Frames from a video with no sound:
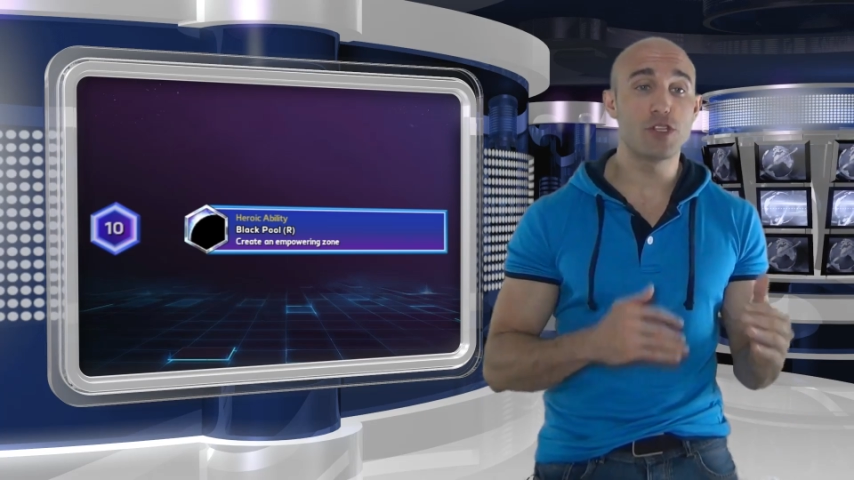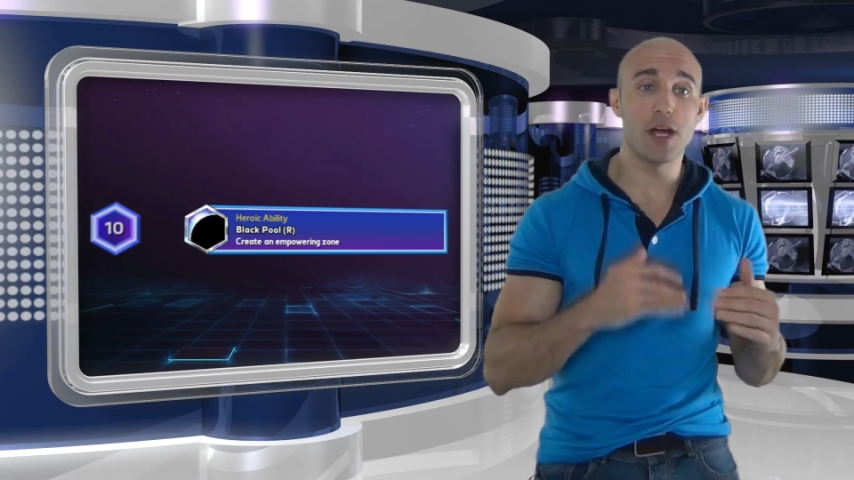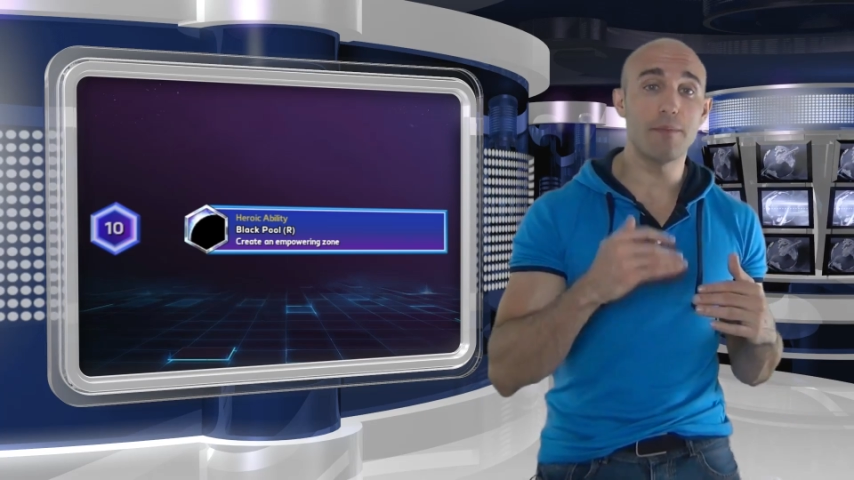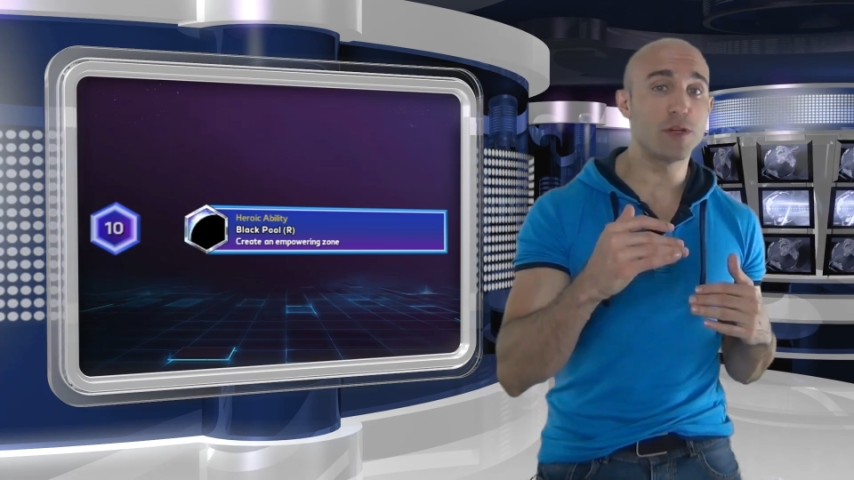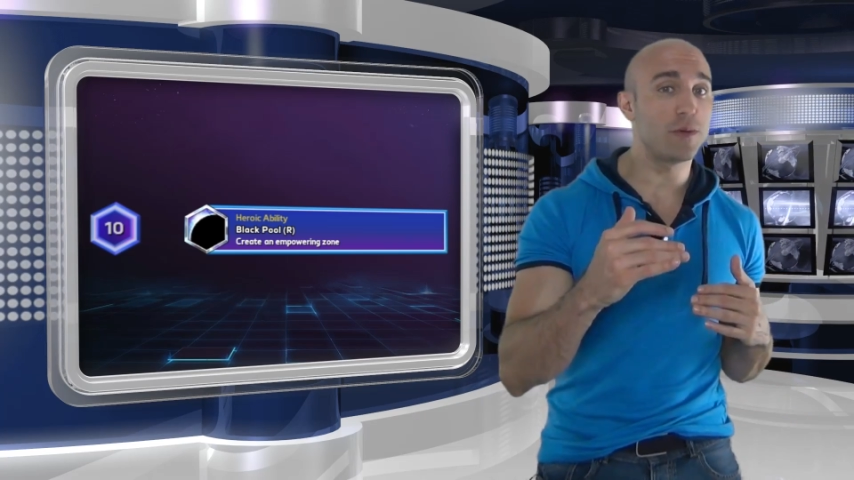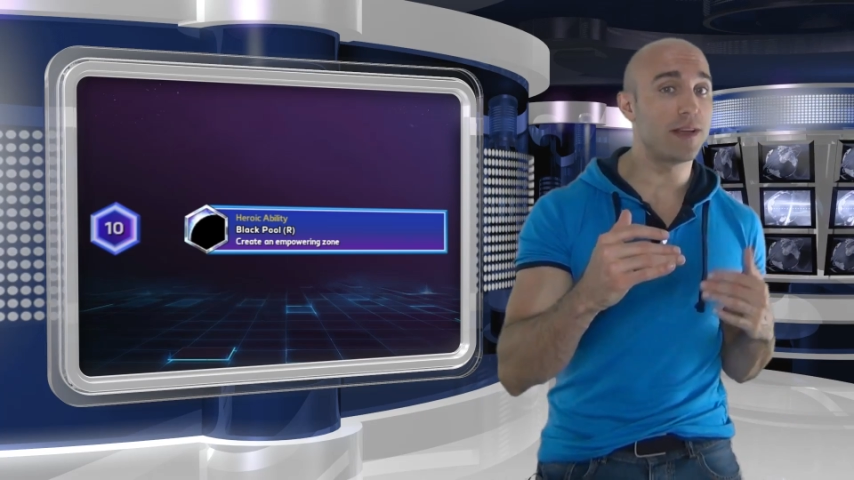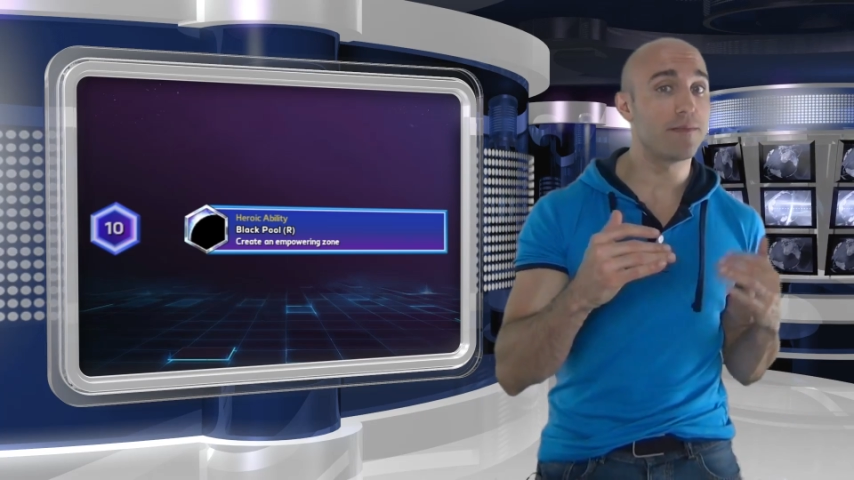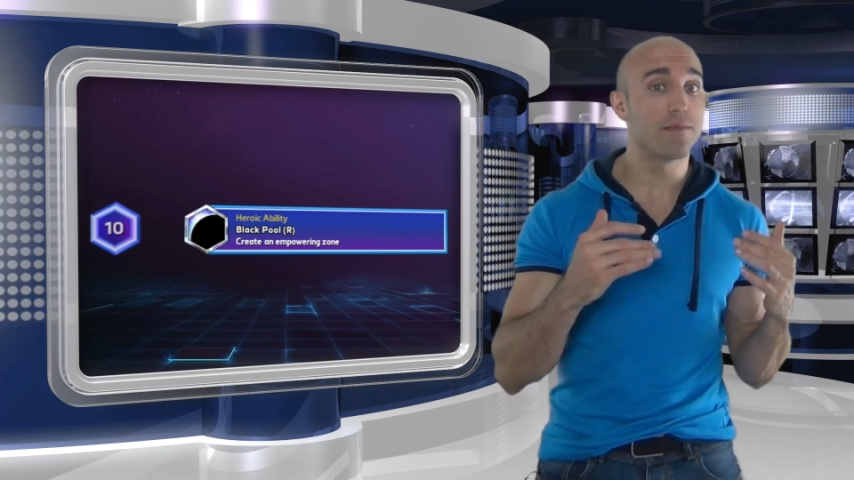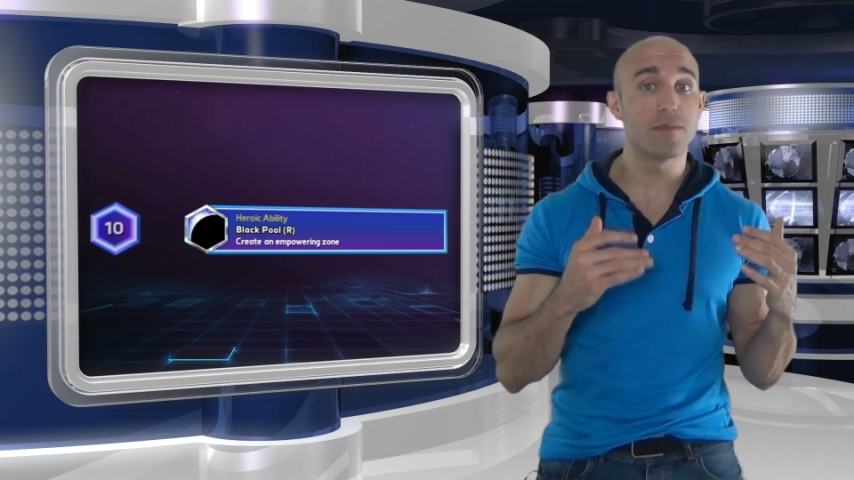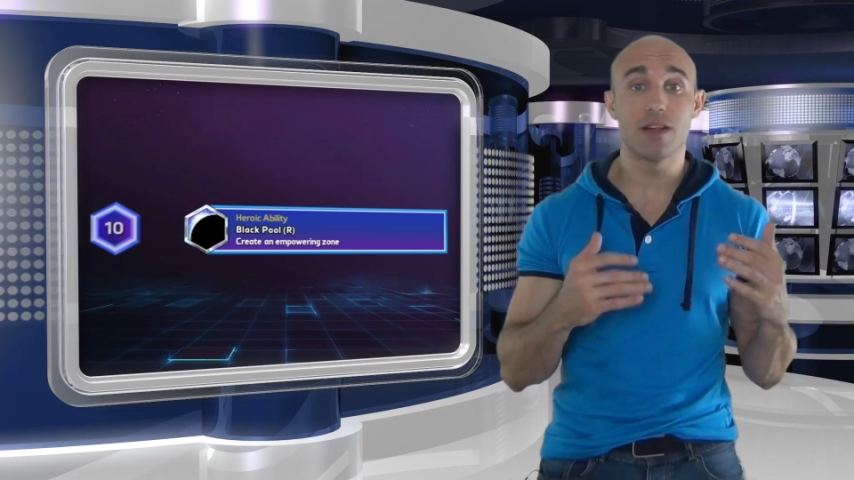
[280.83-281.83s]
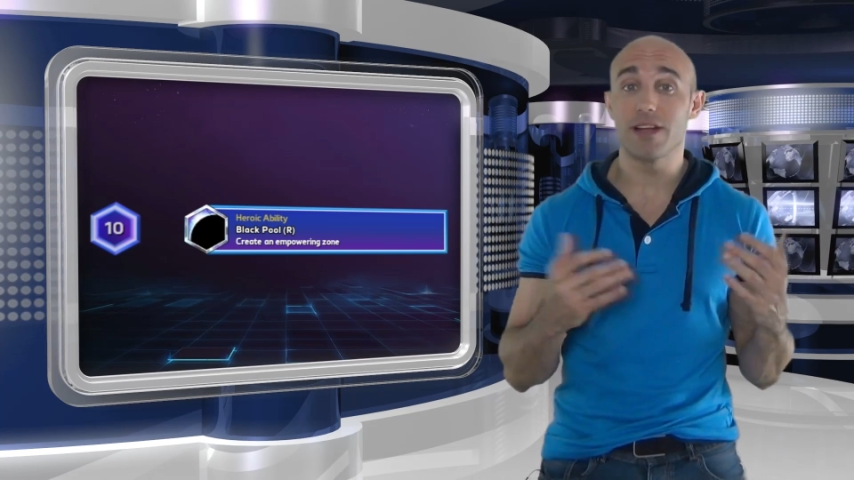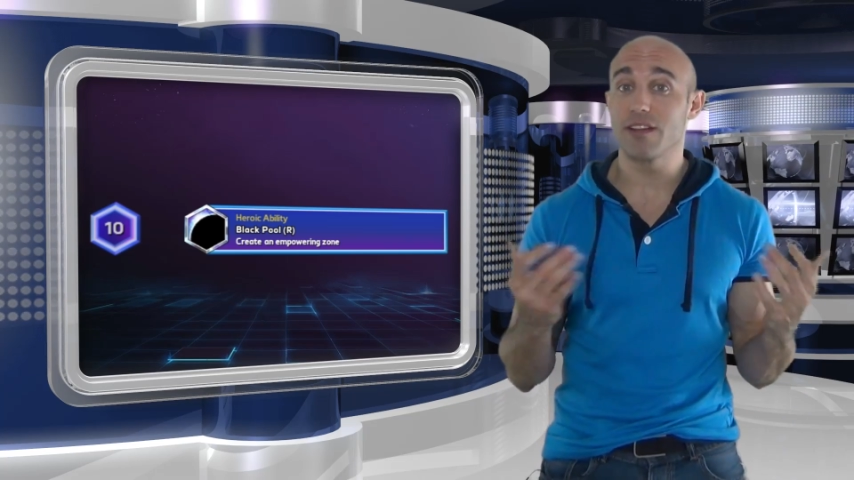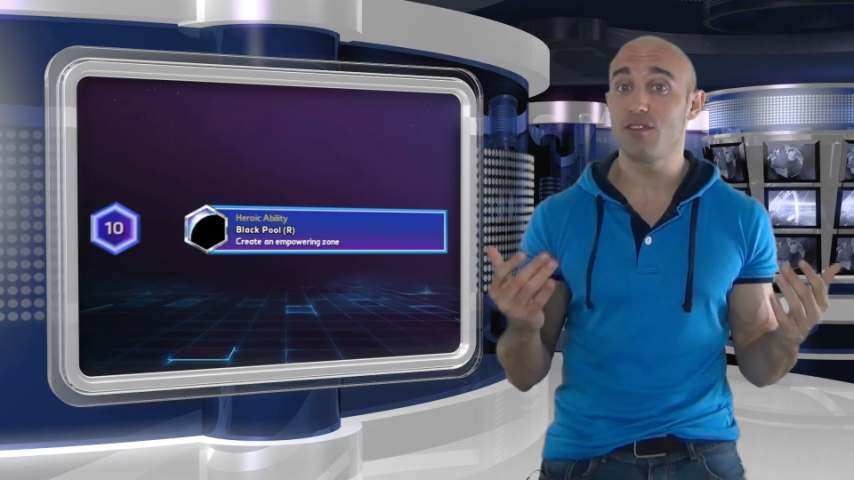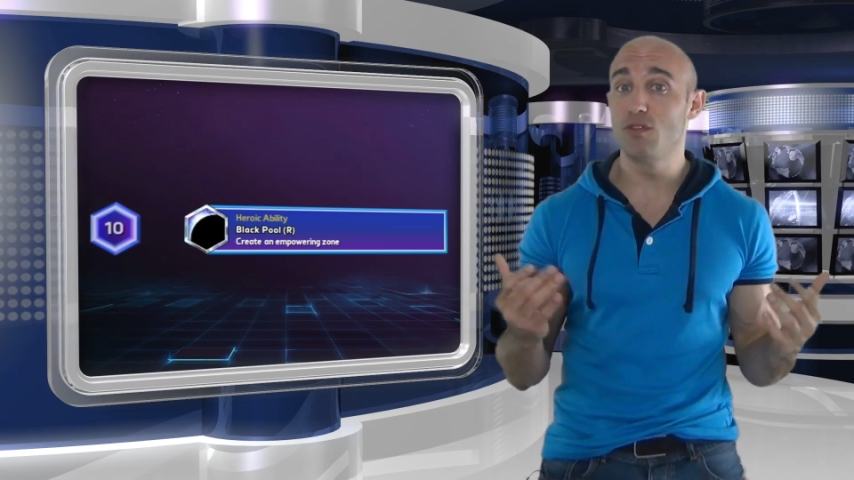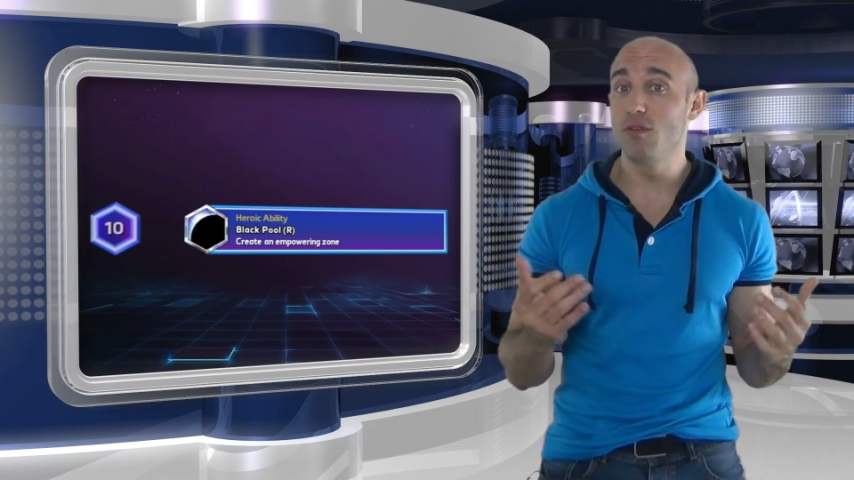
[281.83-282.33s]
jump between
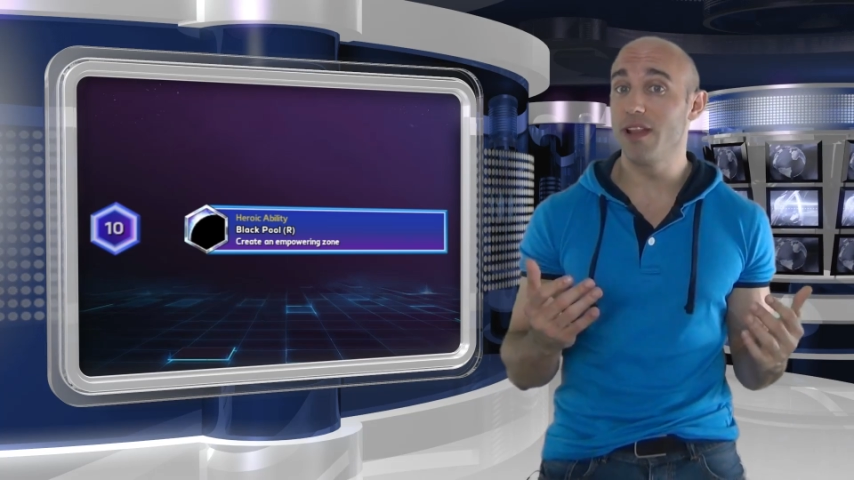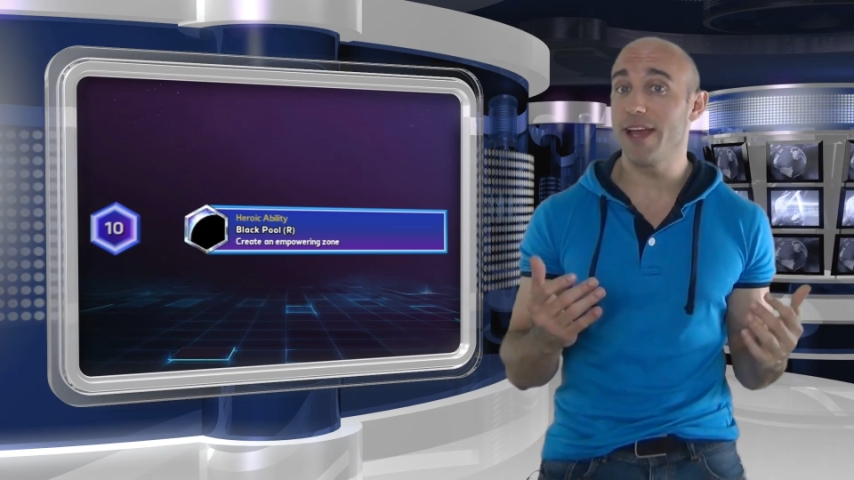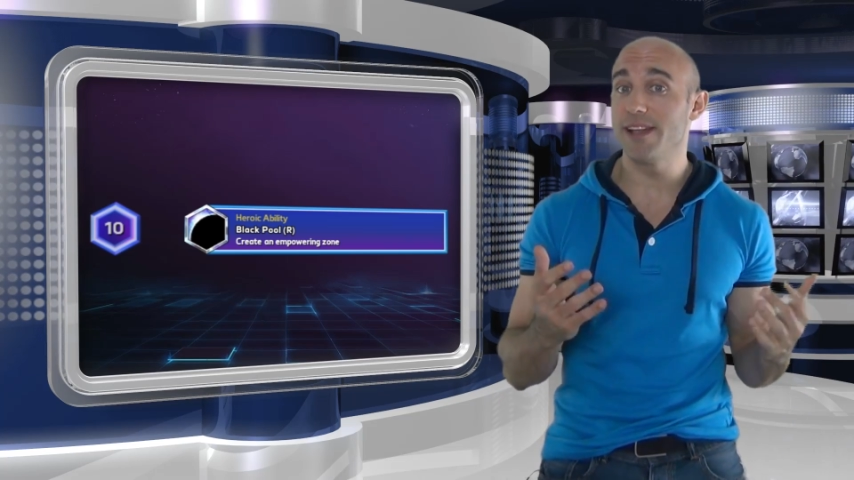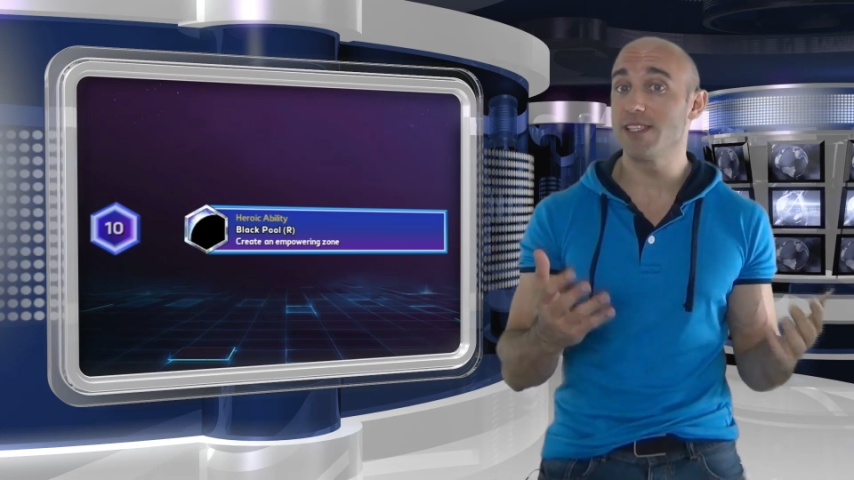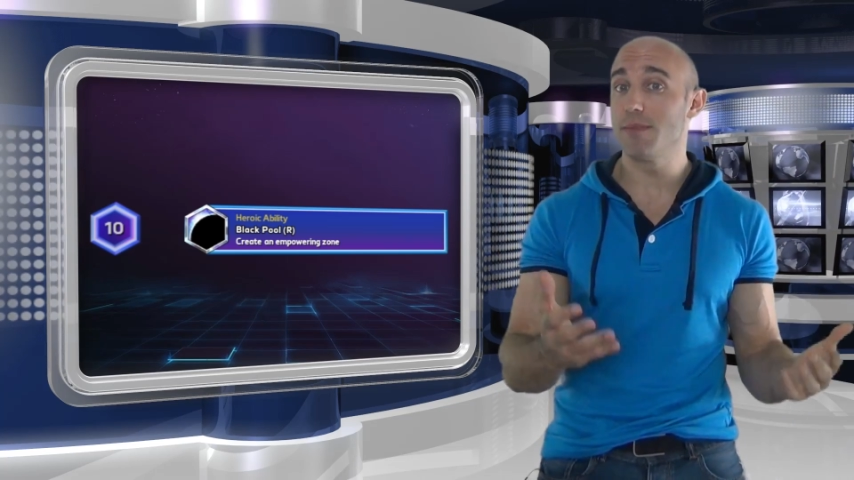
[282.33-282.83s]
like 2 lanes,